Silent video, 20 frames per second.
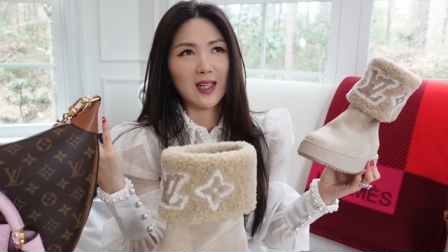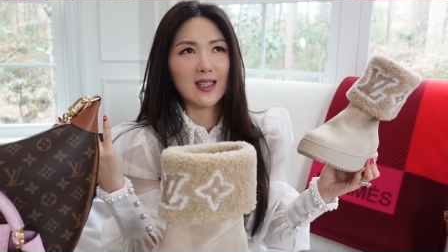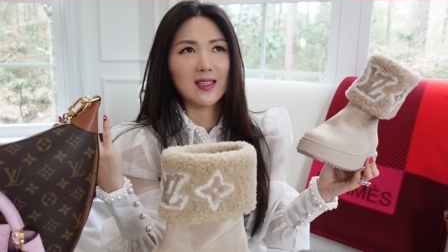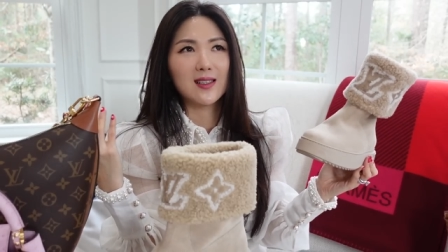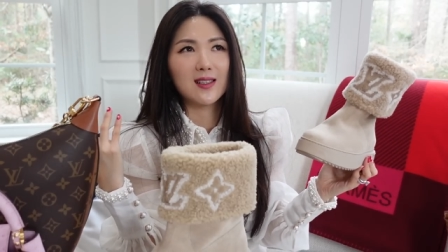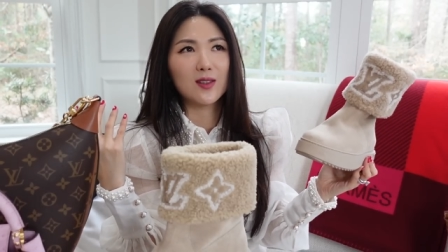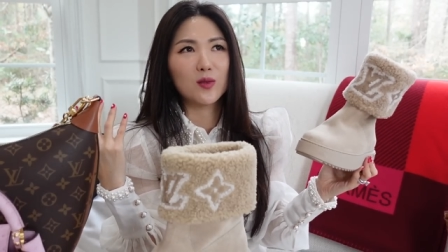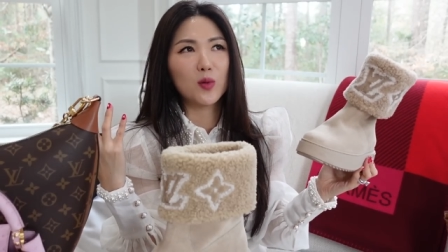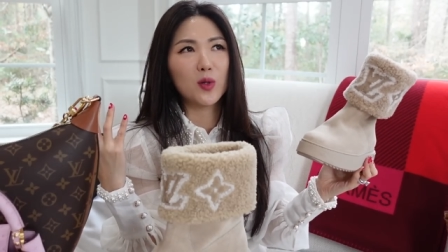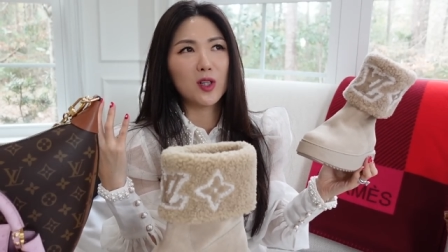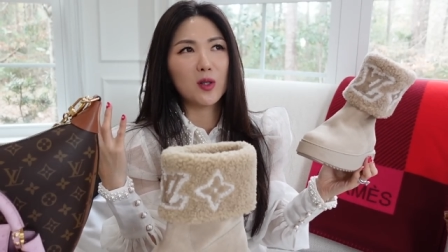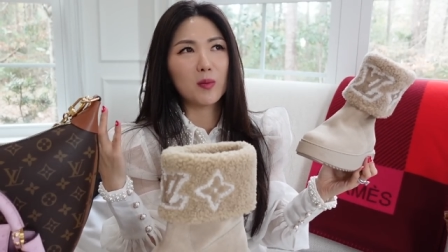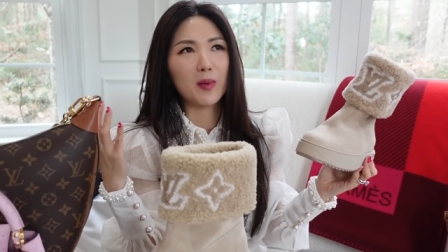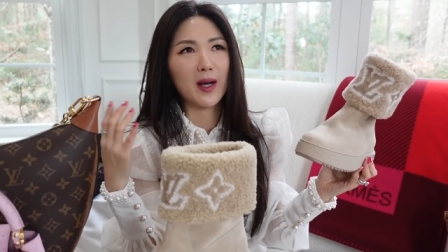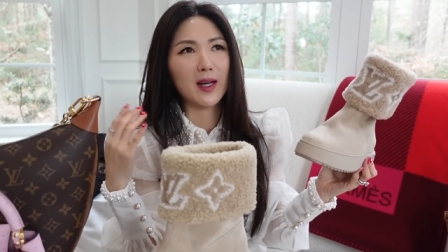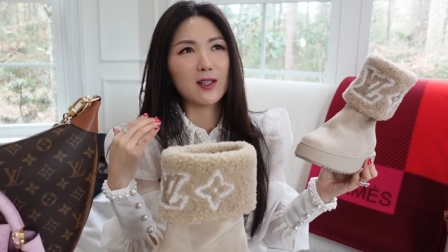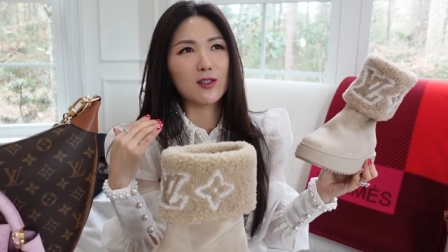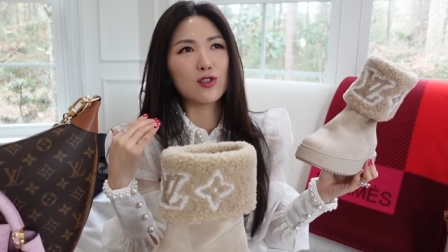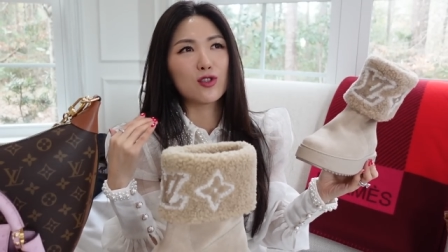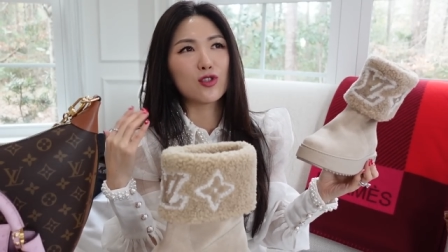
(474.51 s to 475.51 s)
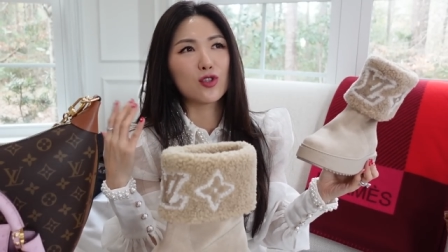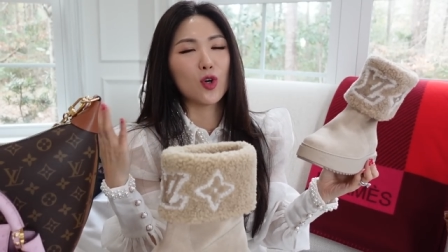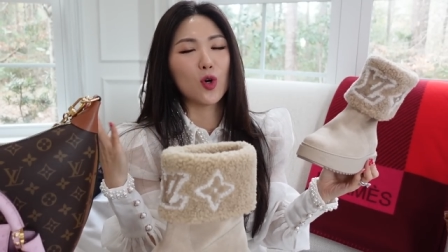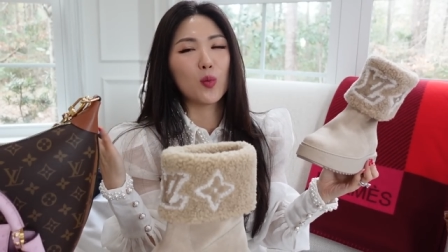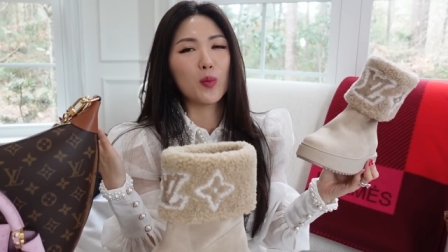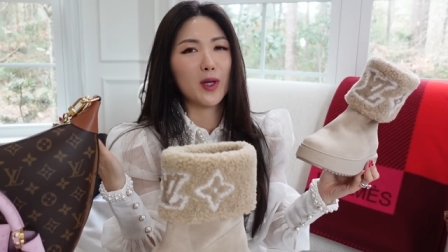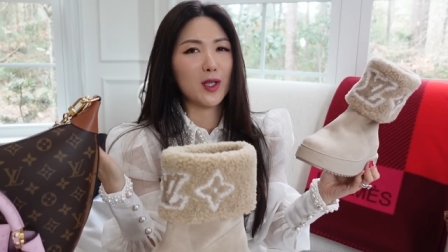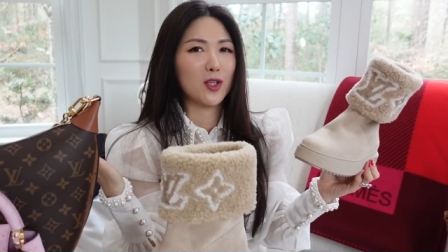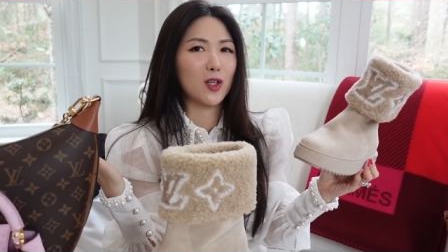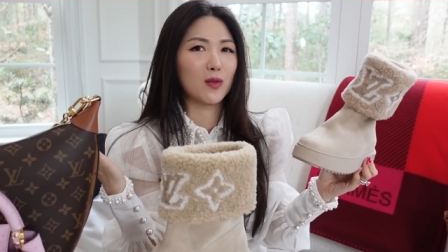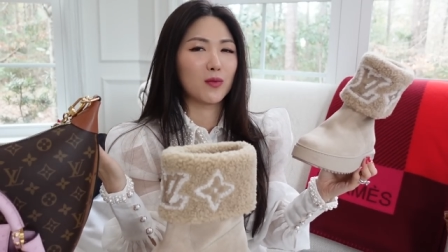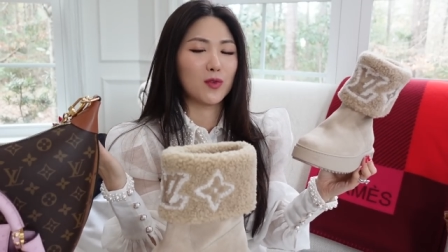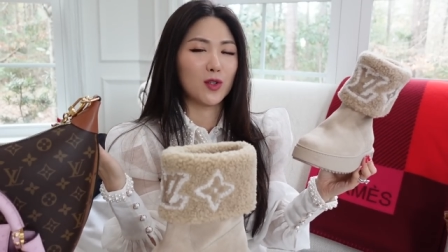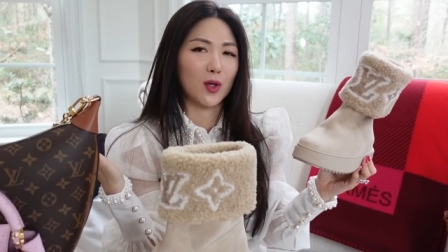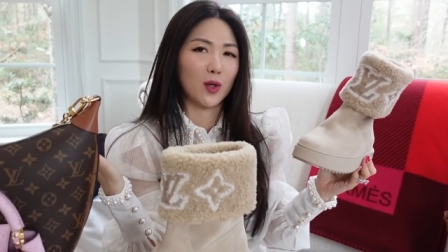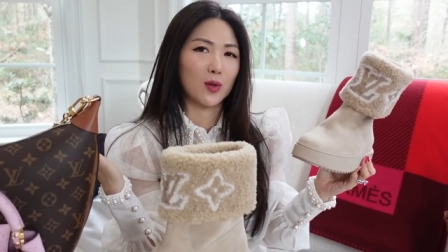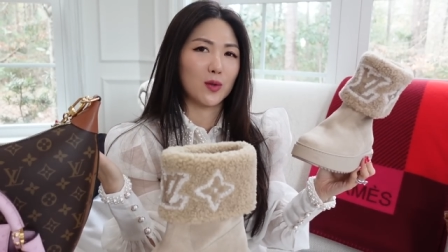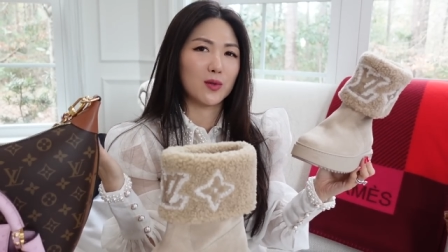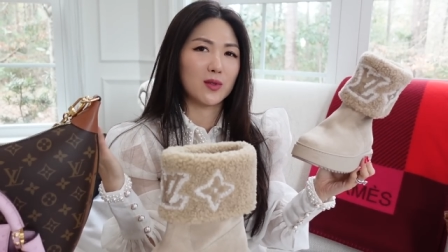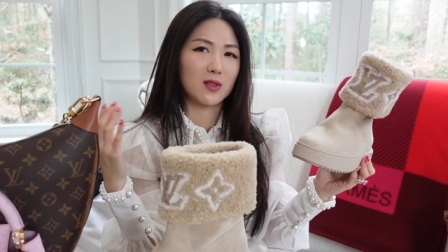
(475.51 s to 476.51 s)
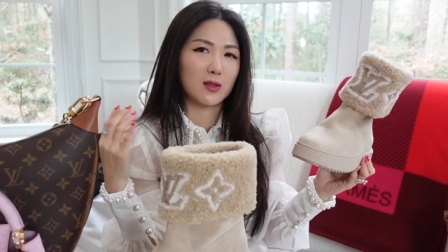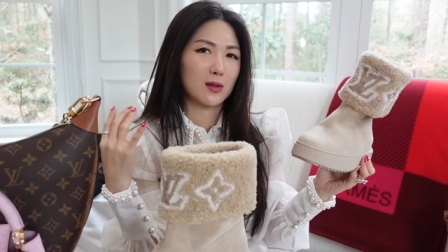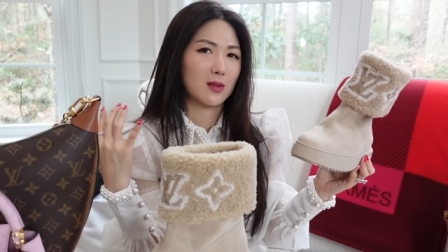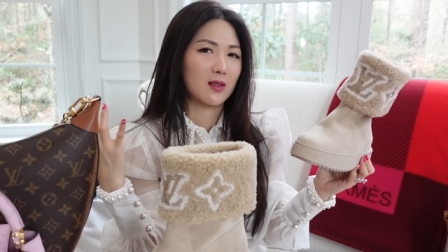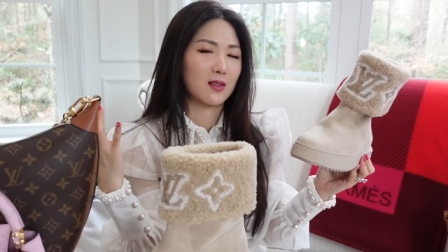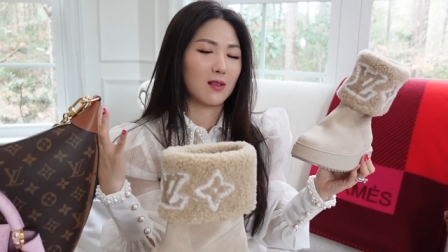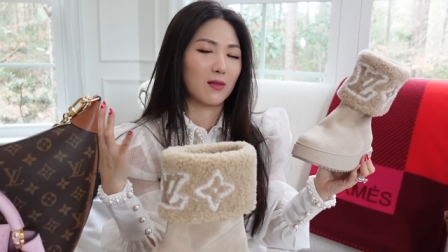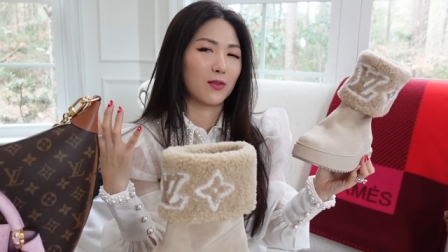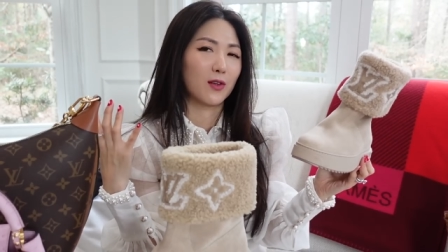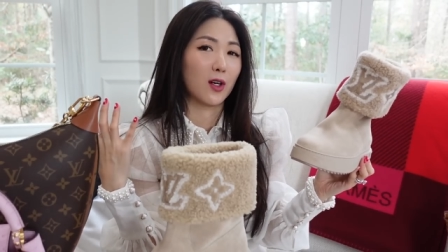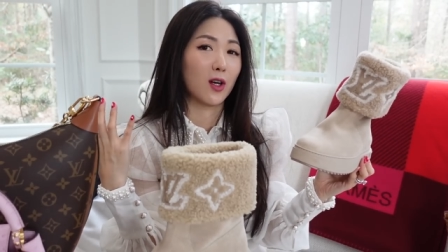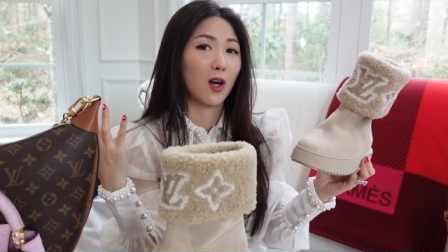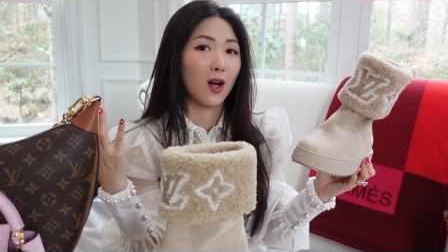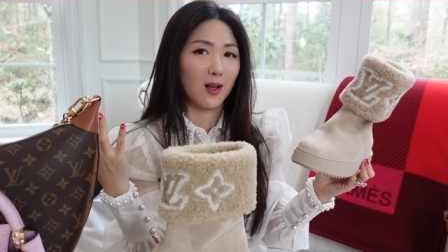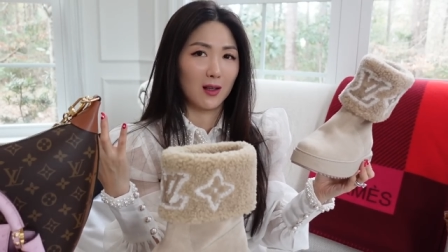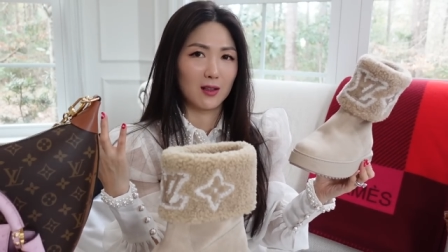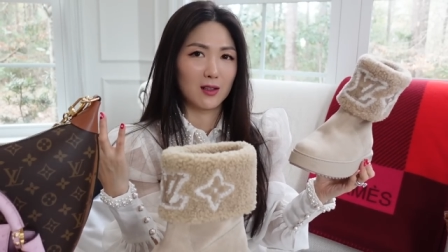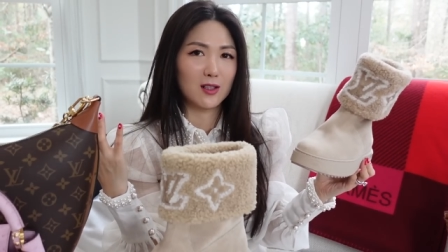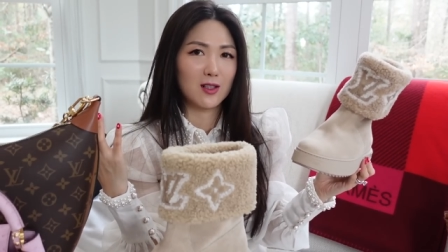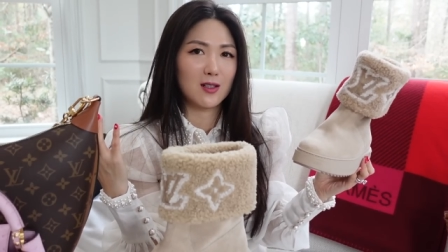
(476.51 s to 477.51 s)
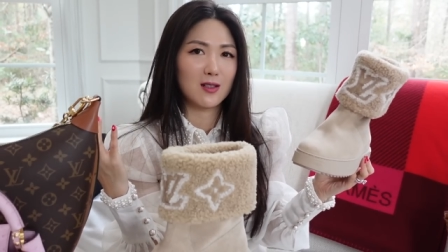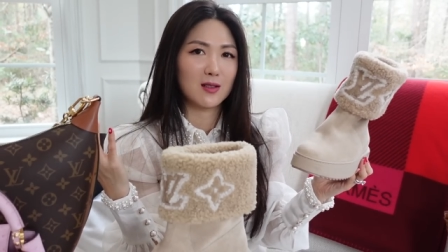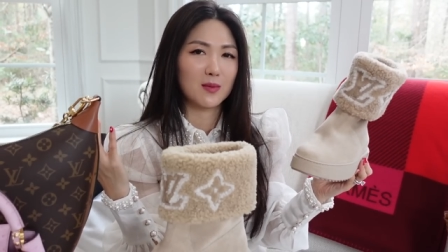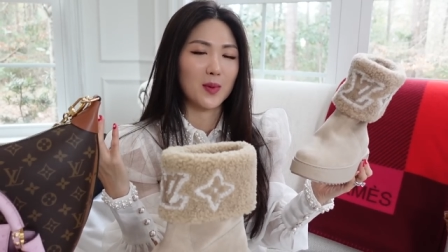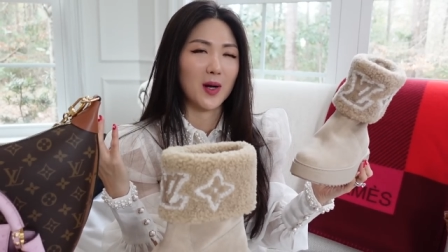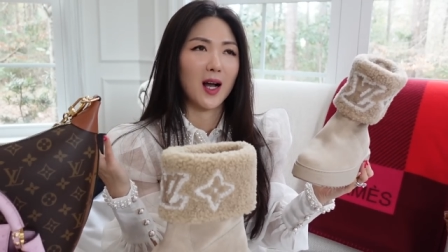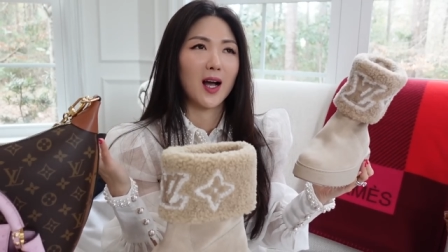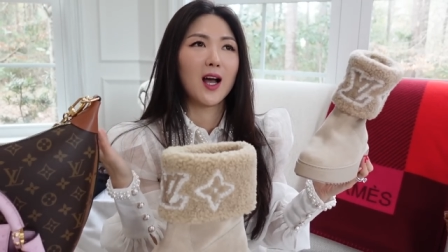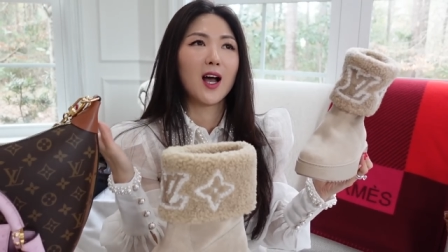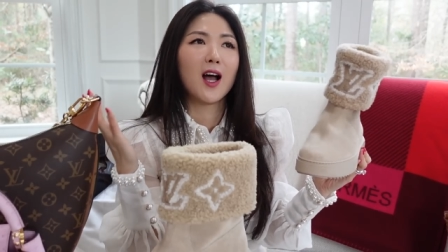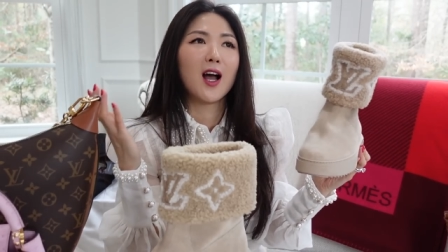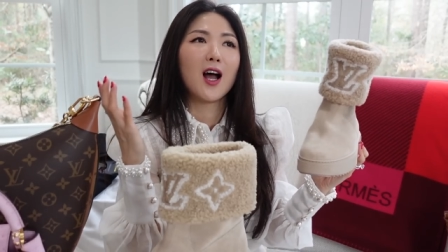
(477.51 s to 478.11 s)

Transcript: I didn't want to buy so many of those, just different colors, but